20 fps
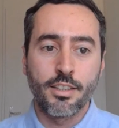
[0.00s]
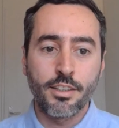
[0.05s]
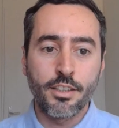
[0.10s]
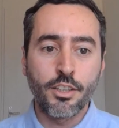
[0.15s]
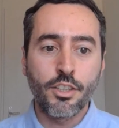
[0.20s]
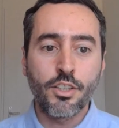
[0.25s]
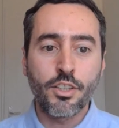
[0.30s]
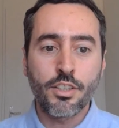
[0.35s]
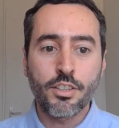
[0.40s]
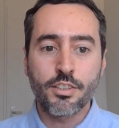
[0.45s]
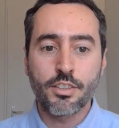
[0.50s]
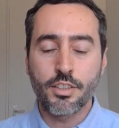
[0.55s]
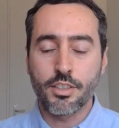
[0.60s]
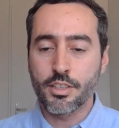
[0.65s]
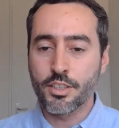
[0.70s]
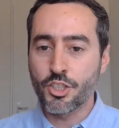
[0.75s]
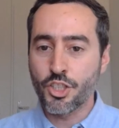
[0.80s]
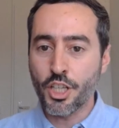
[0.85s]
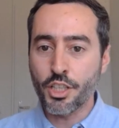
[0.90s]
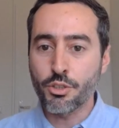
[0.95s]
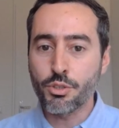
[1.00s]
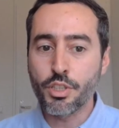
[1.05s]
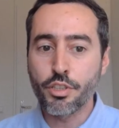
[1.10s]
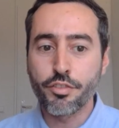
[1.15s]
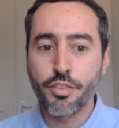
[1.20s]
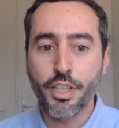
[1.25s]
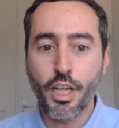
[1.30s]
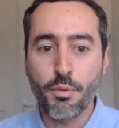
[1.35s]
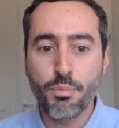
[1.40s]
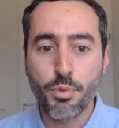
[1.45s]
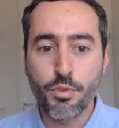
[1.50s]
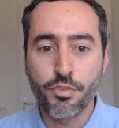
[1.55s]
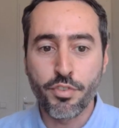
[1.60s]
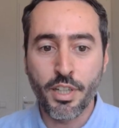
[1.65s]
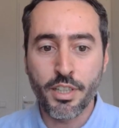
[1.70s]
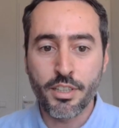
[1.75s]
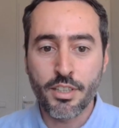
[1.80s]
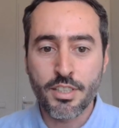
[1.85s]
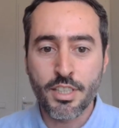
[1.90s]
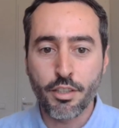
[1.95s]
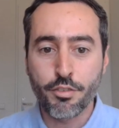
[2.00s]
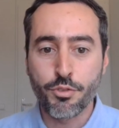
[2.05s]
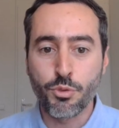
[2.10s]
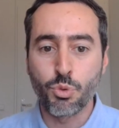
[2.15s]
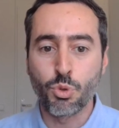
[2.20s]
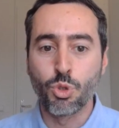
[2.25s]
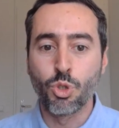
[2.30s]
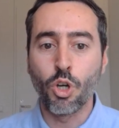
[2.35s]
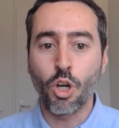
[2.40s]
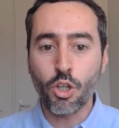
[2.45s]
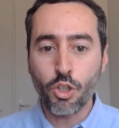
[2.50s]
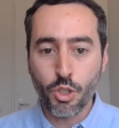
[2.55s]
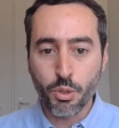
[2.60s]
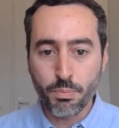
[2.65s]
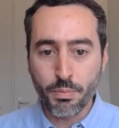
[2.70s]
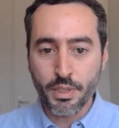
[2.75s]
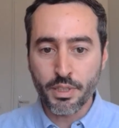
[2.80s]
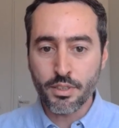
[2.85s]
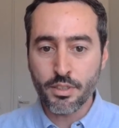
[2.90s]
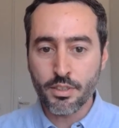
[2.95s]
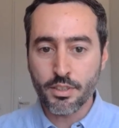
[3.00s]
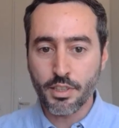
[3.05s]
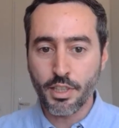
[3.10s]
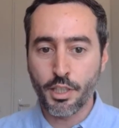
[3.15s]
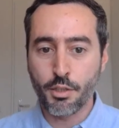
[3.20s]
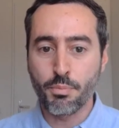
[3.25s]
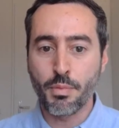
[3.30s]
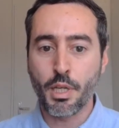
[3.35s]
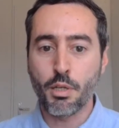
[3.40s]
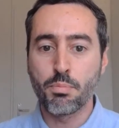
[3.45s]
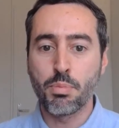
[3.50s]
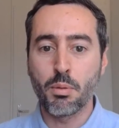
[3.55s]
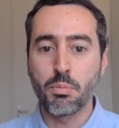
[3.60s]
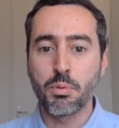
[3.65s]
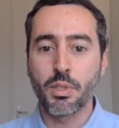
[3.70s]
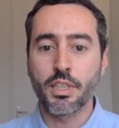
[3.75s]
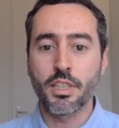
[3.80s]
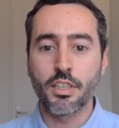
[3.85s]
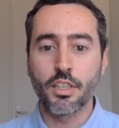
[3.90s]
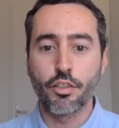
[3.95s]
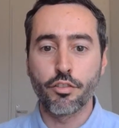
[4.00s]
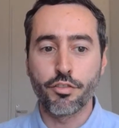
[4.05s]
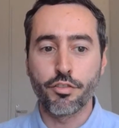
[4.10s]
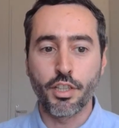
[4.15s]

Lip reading: Third, generative AI providers have to document and make publicly